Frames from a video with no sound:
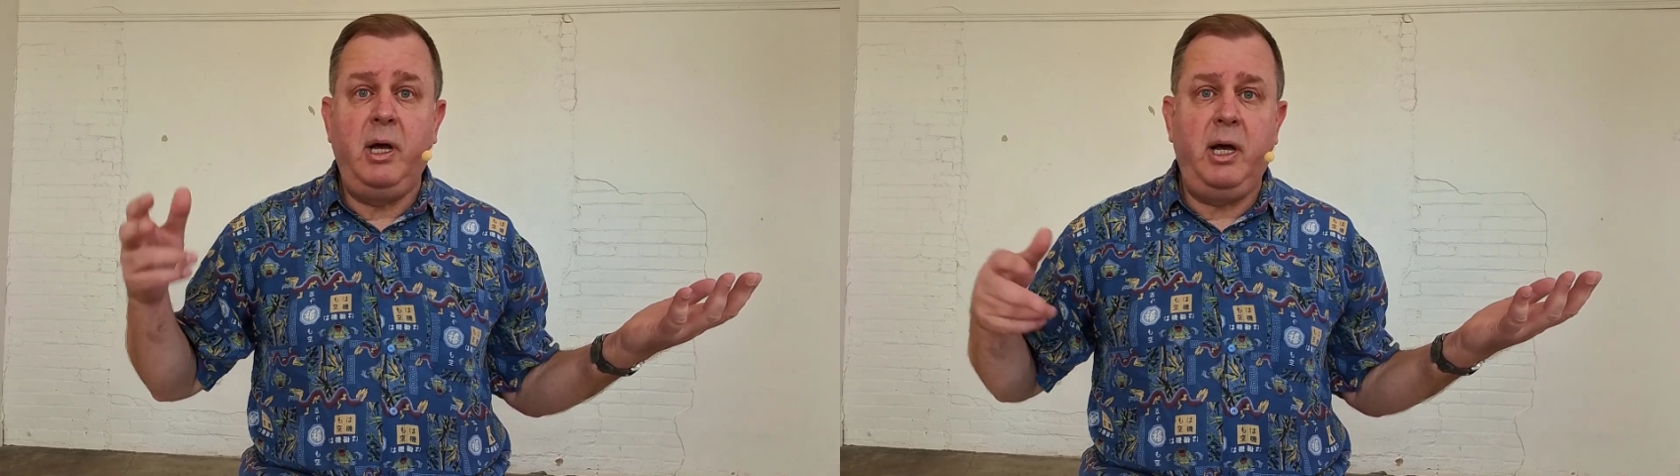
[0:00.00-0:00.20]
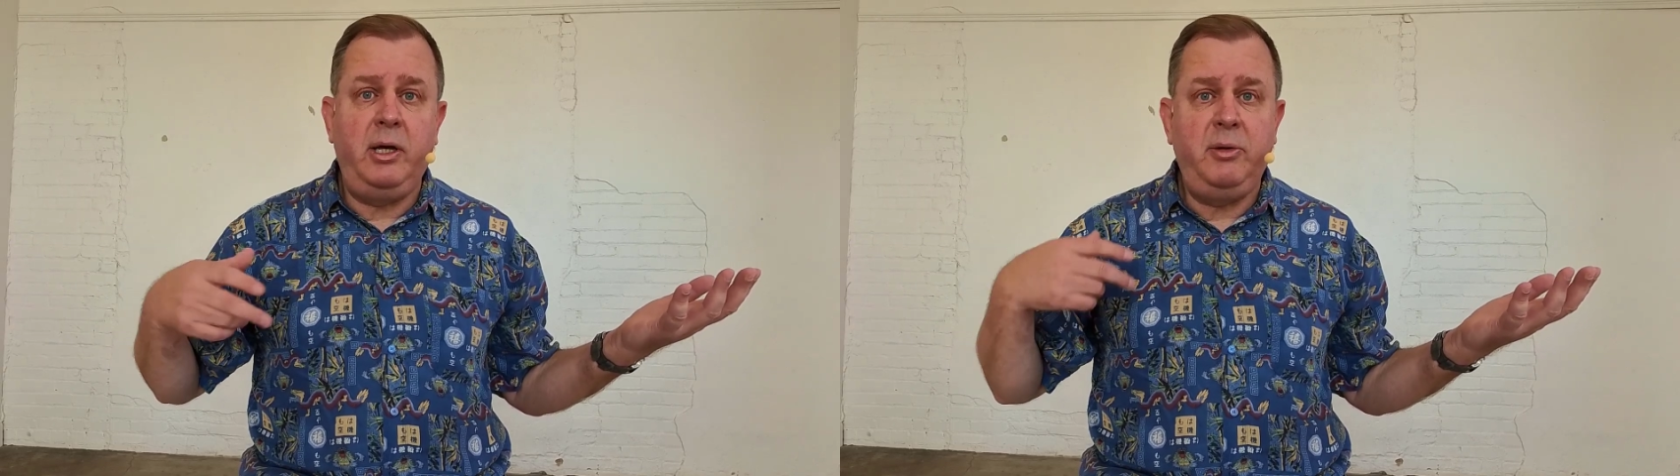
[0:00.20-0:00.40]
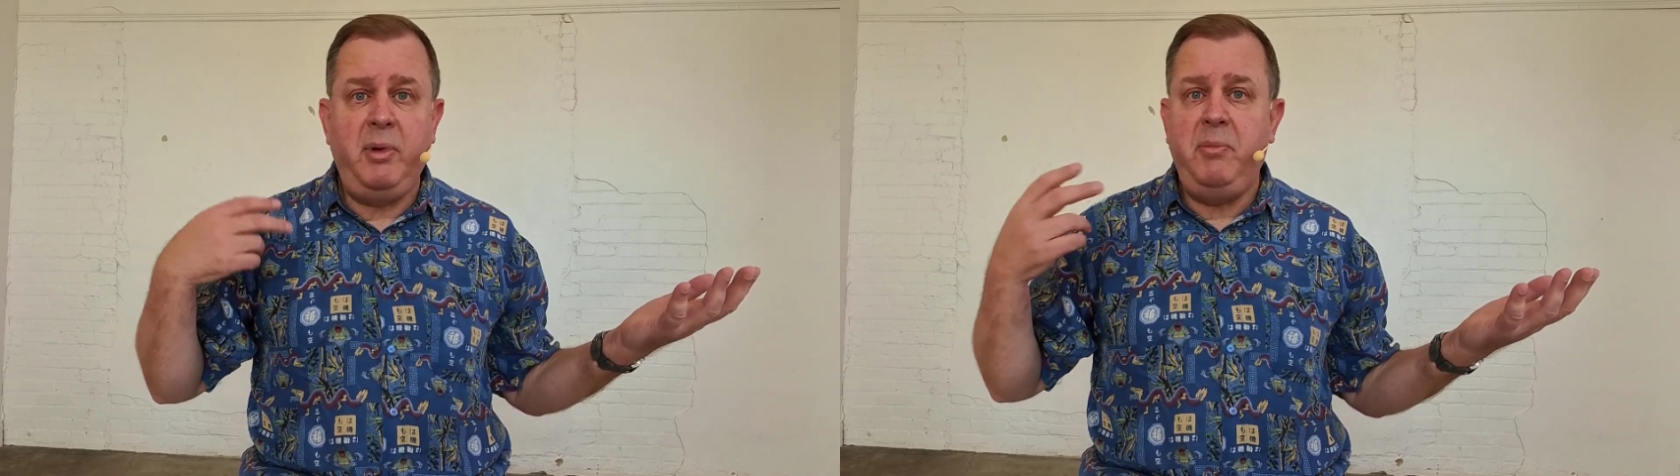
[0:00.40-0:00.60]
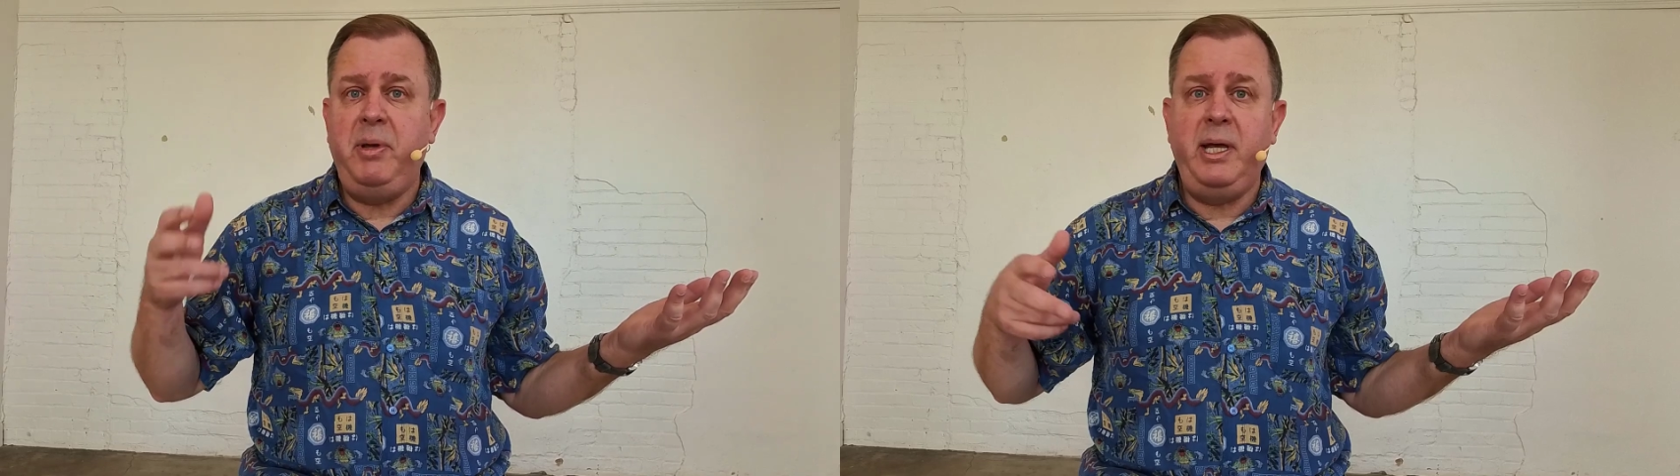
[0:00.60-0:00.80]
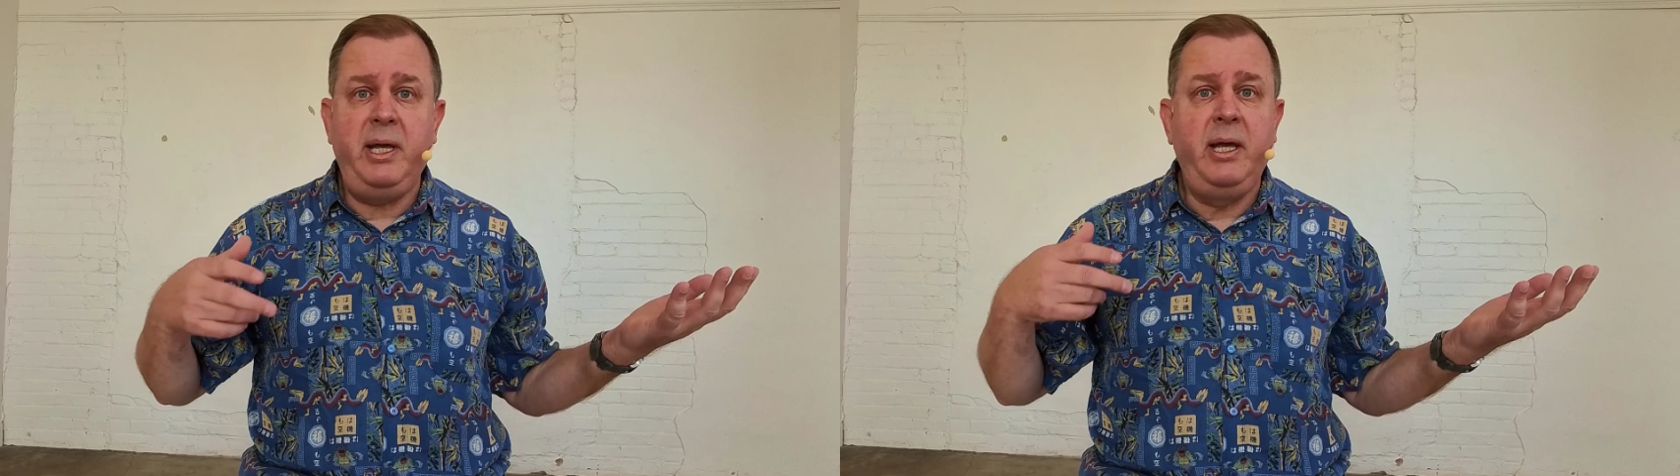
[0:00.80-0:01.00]
You may
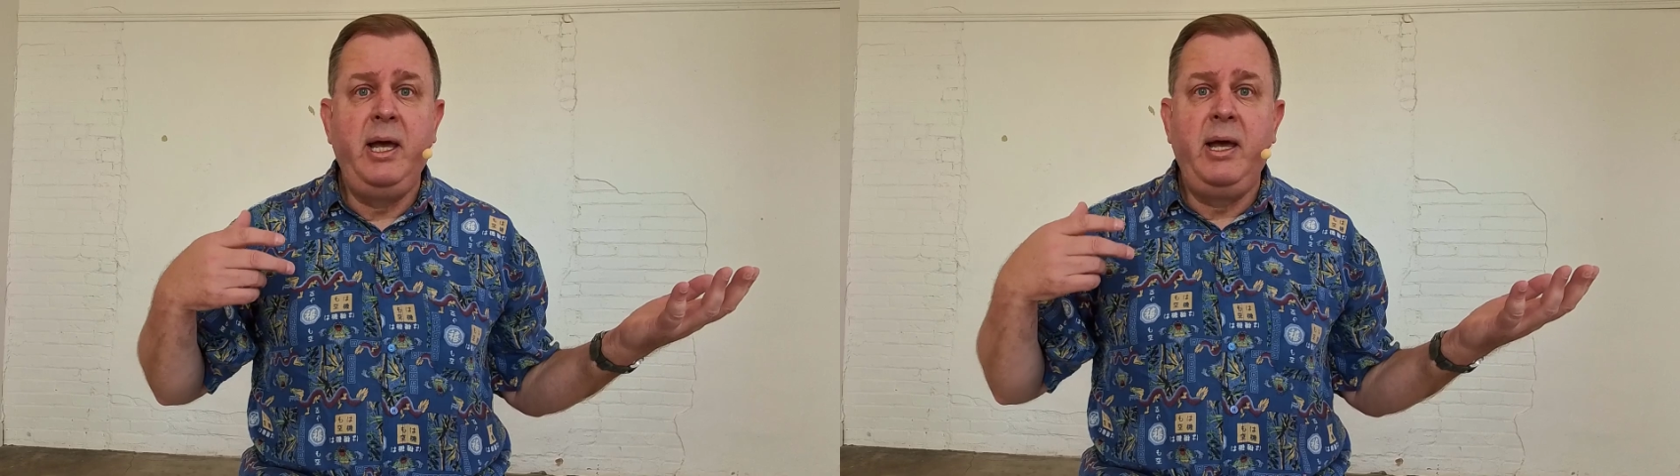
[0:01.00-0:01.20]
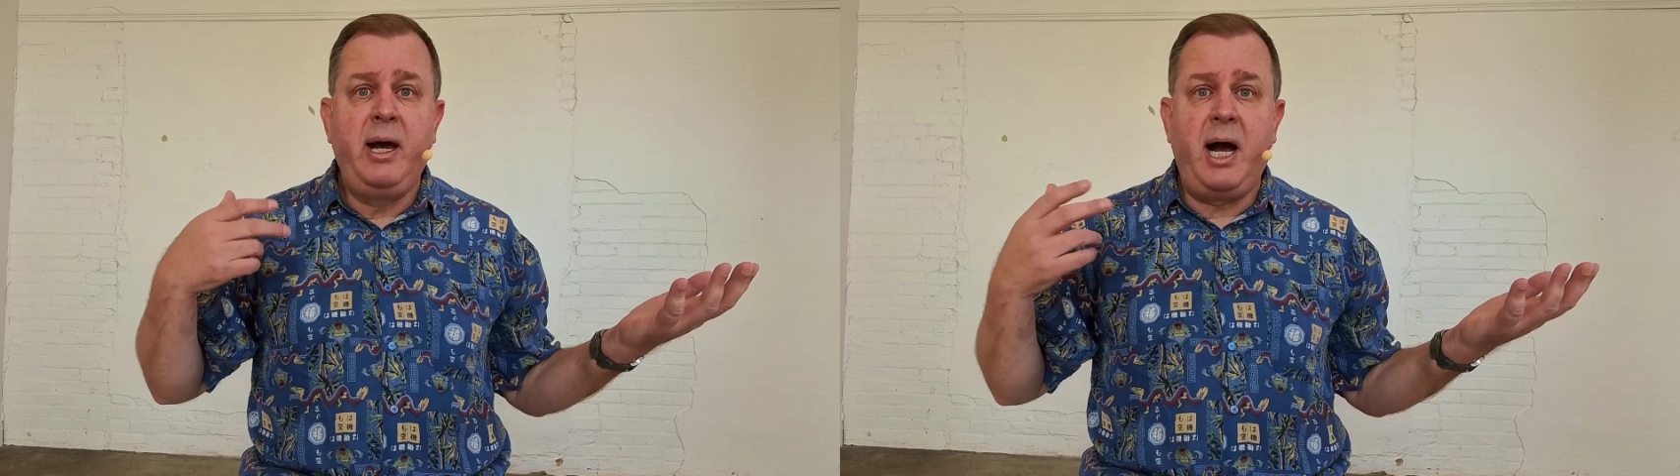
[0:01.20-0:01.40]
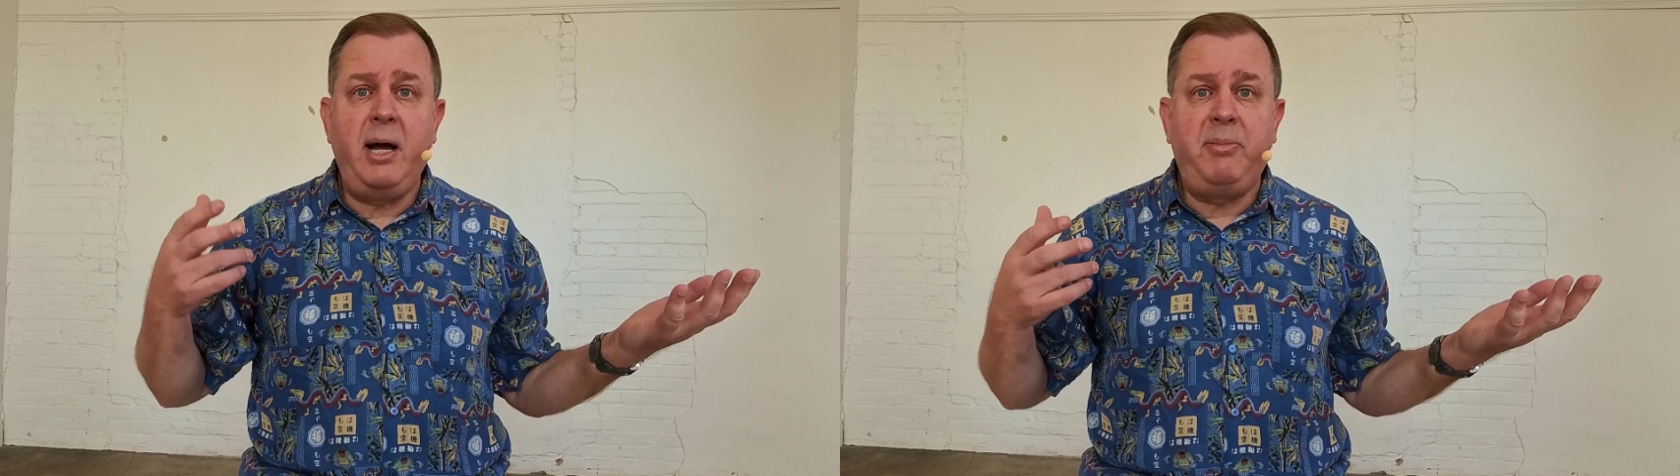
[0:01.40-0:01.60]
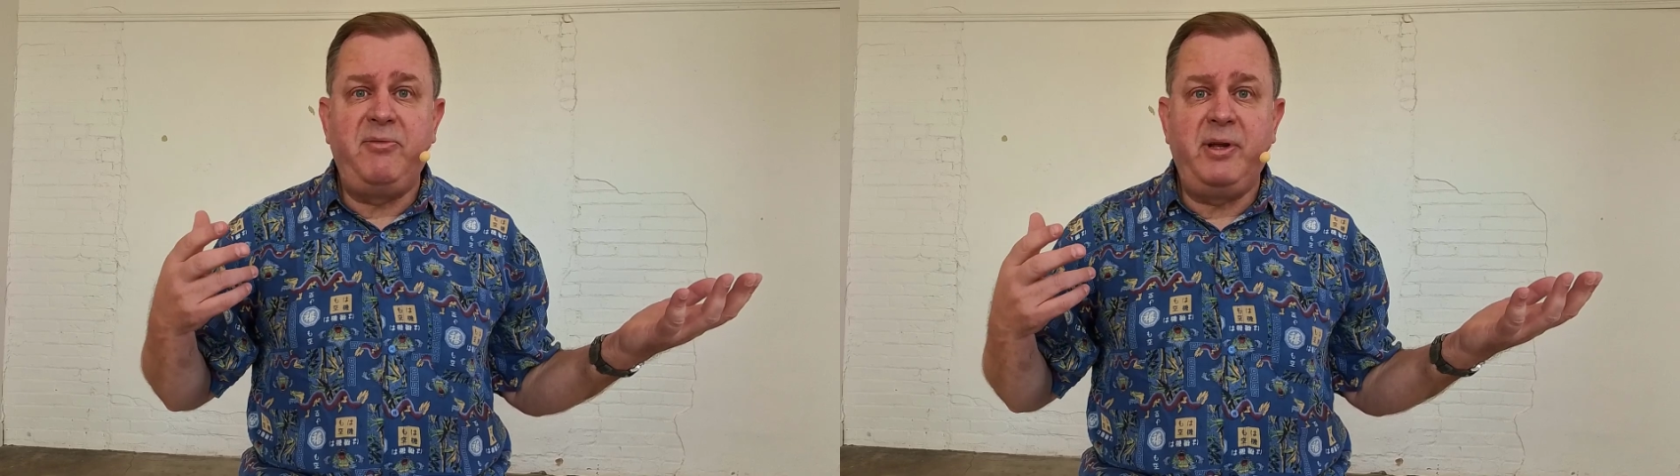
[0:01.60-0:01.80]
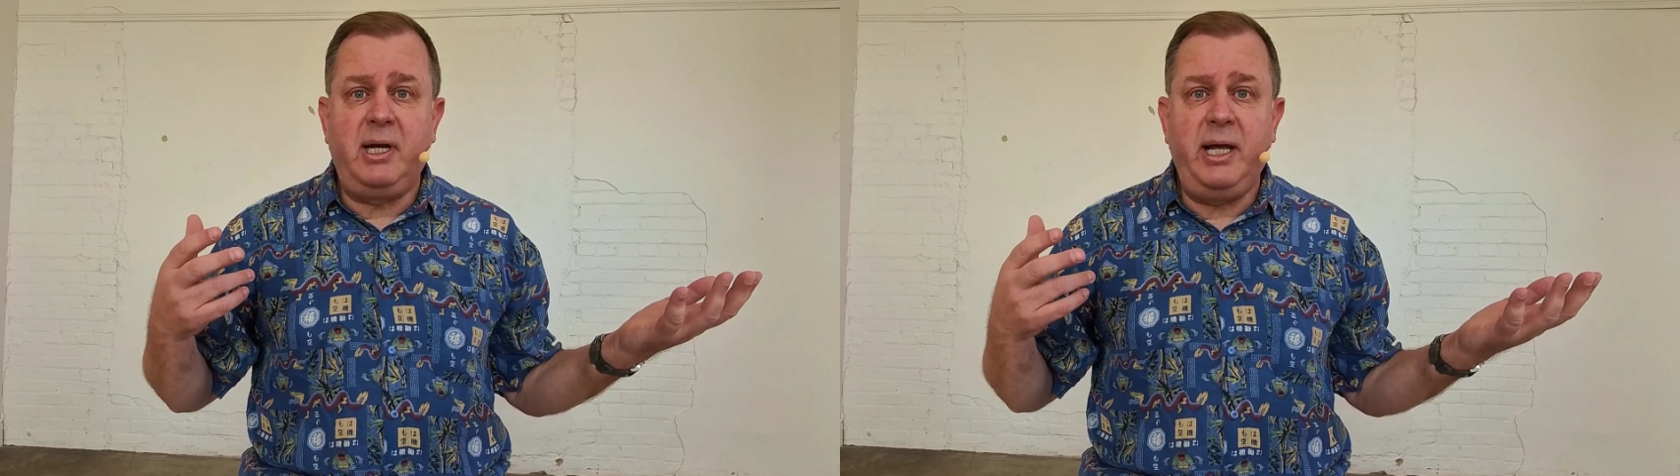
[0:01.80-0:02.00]
be
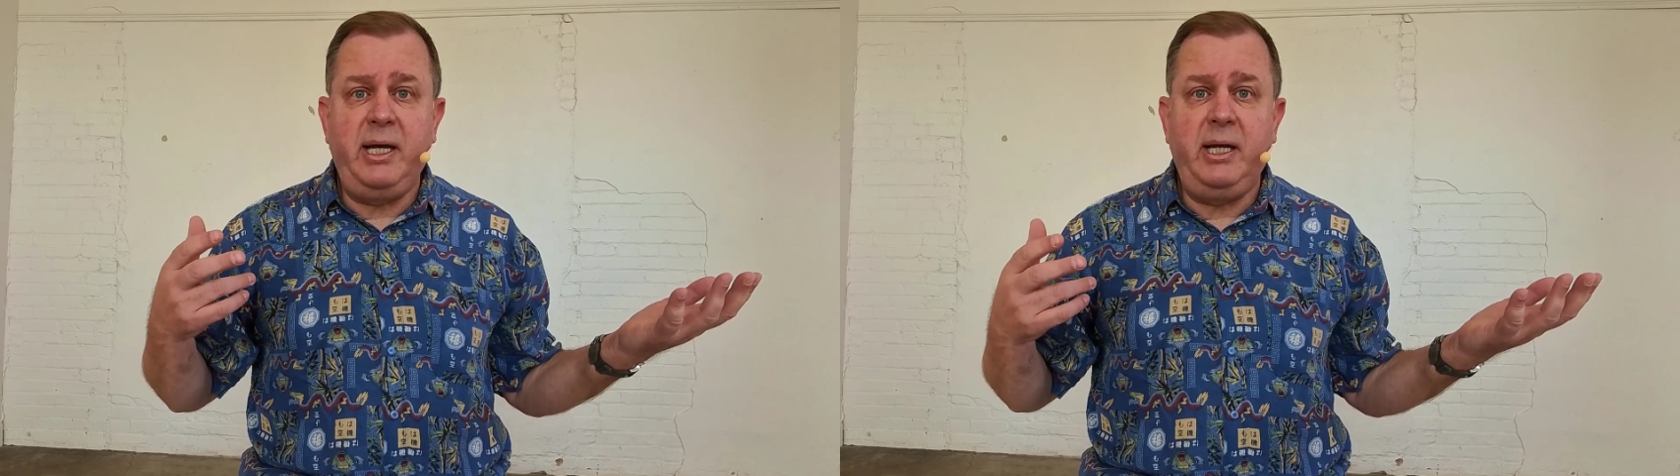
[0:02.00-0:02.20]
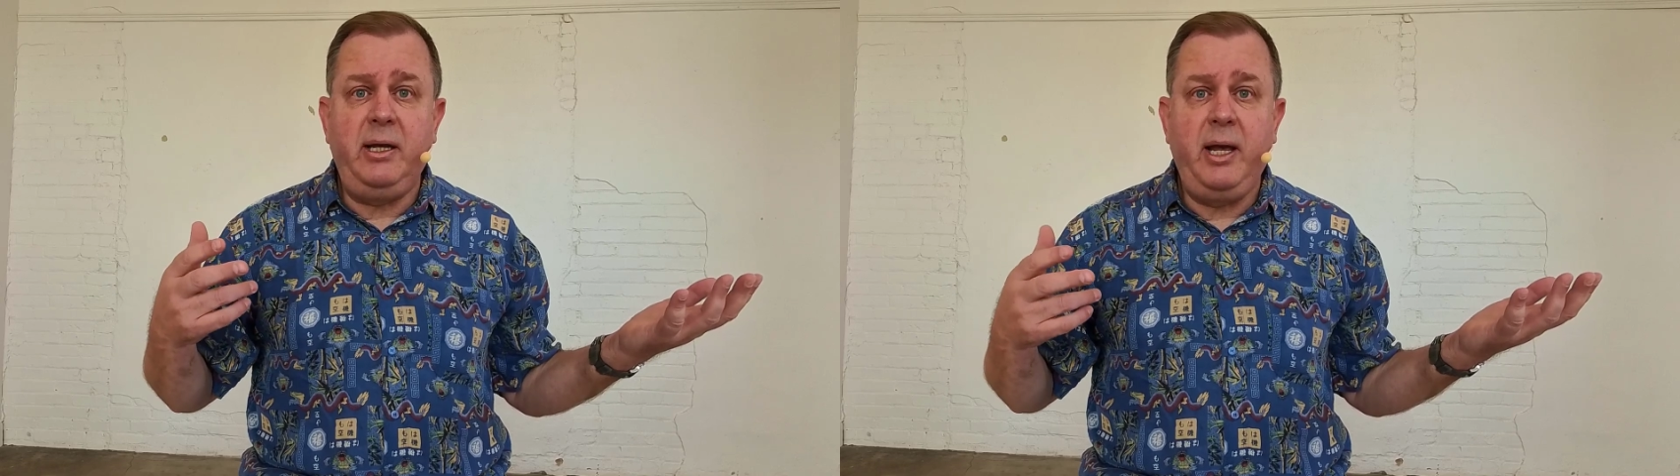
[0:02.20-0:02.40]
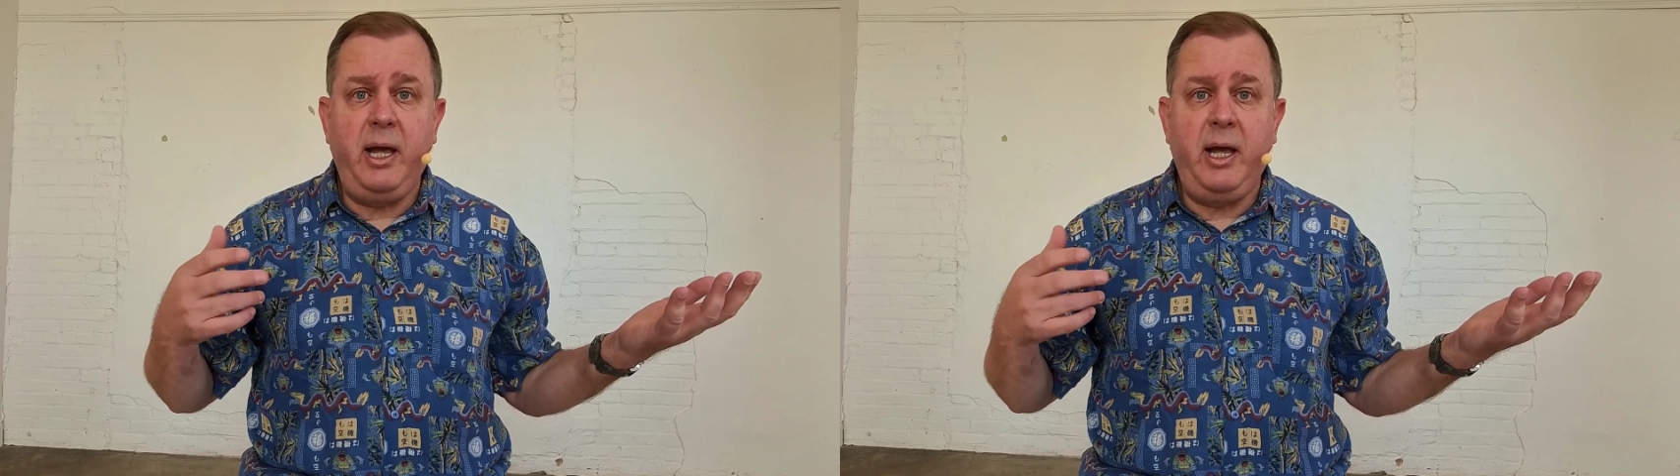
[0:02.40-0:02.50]
hyperventilating